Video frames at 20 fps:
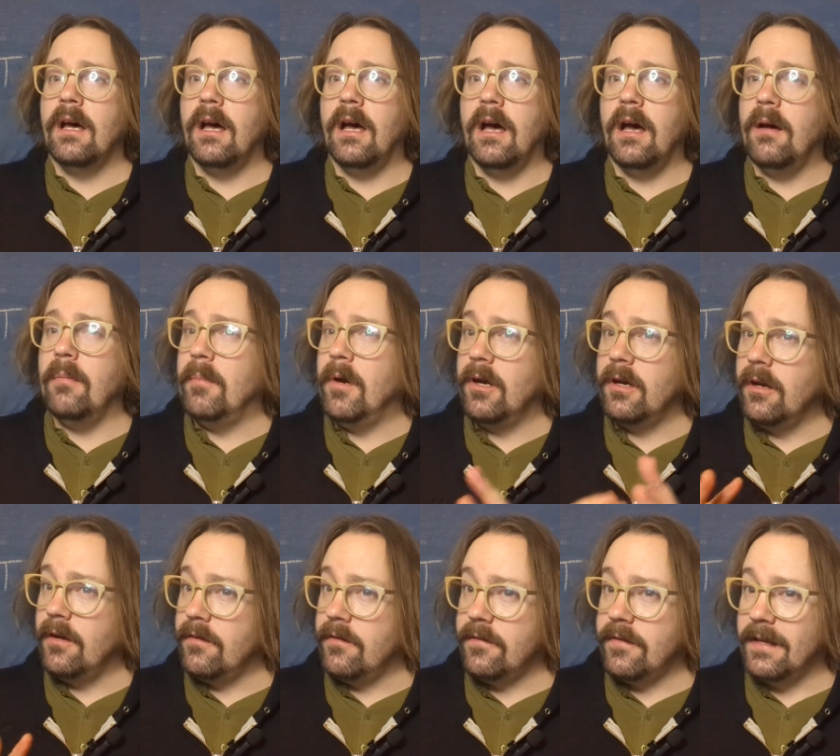uh, among
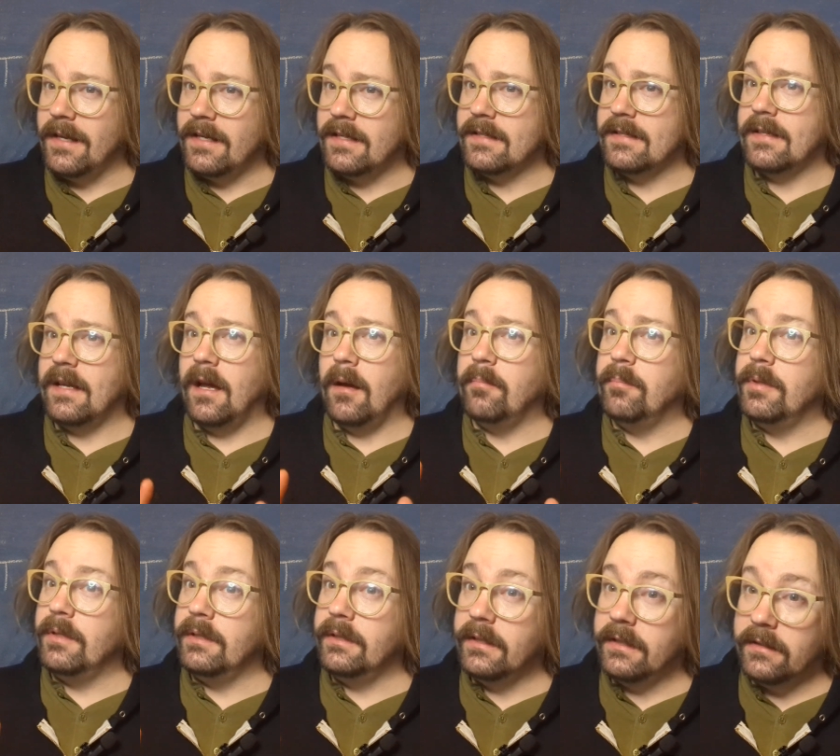other things, a
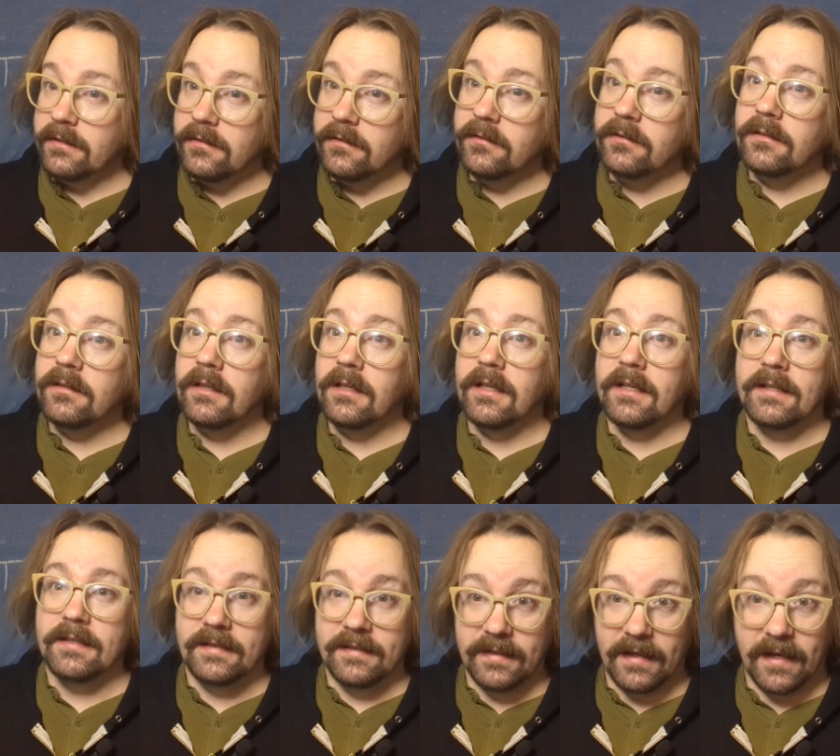political
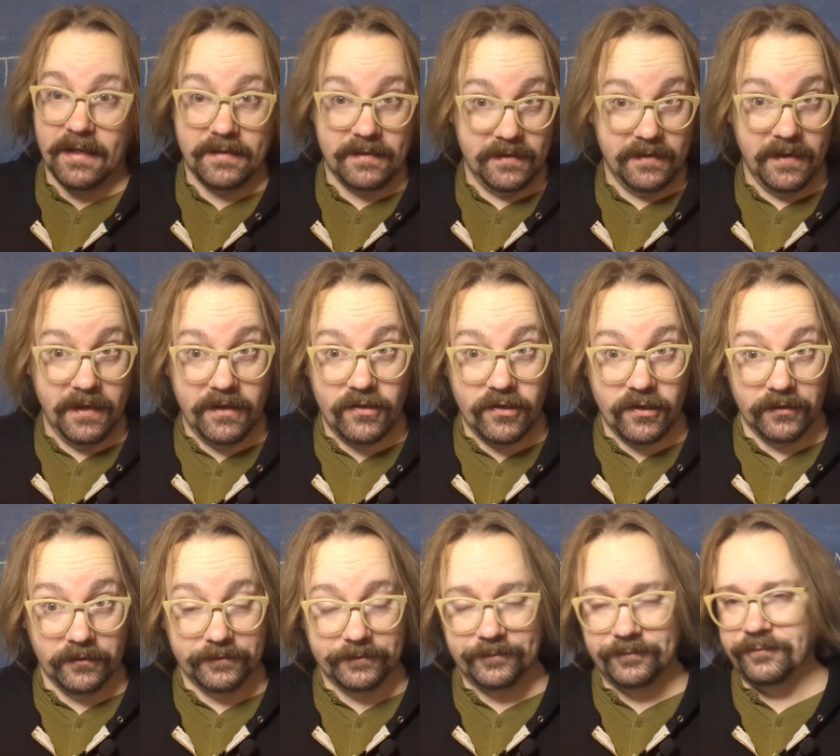
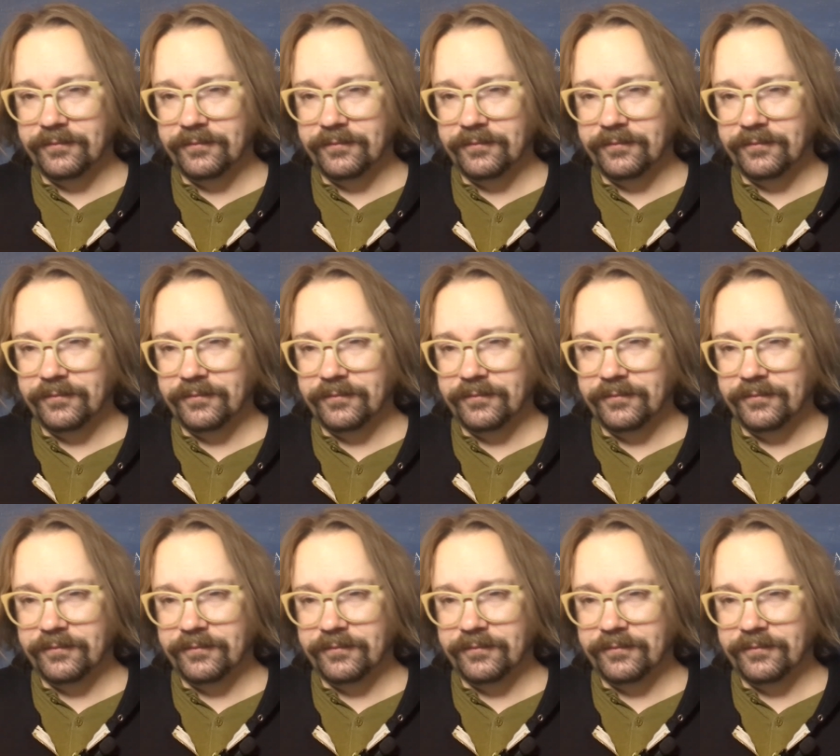assassination.